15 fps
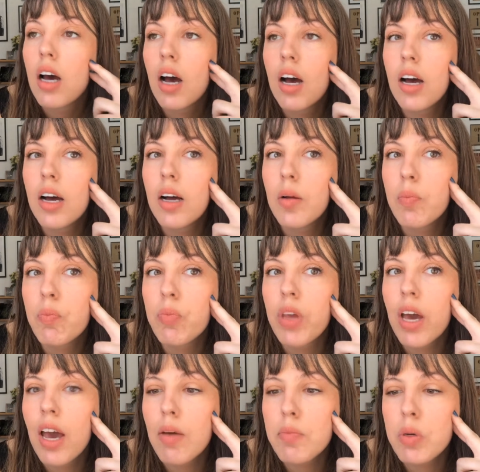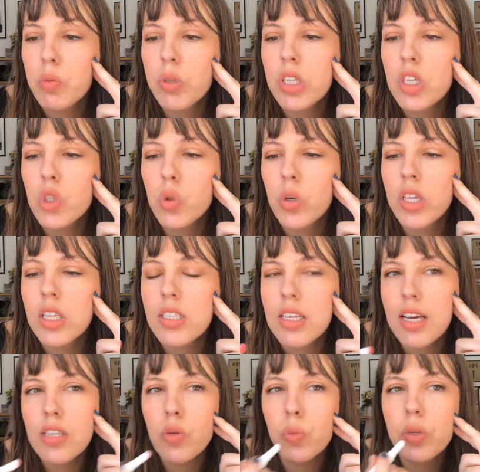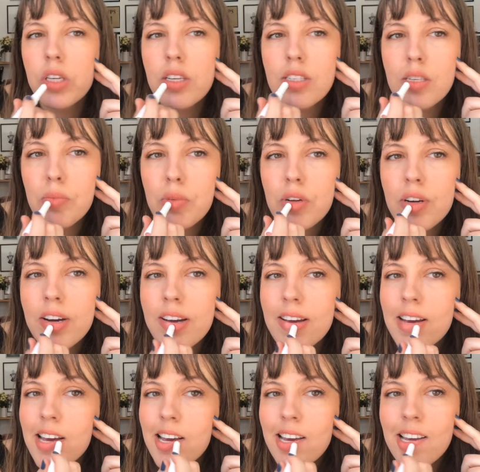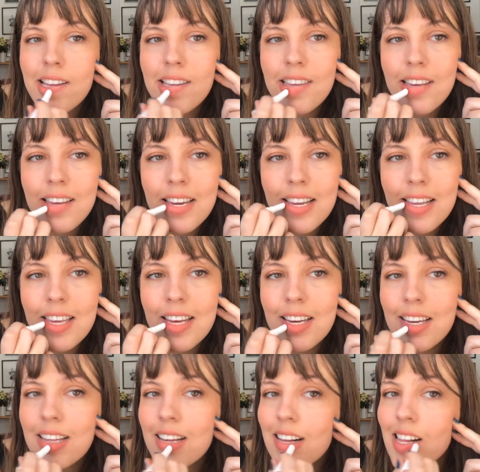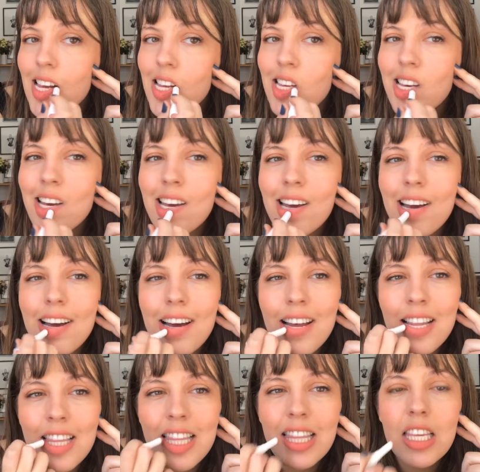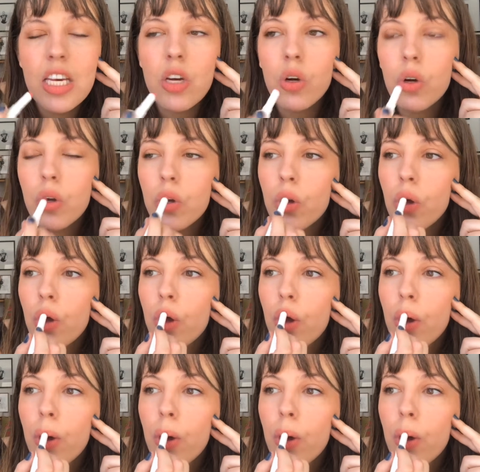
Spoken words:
I have been really enjoying this. It has a really similar consistency to the Glossier, a little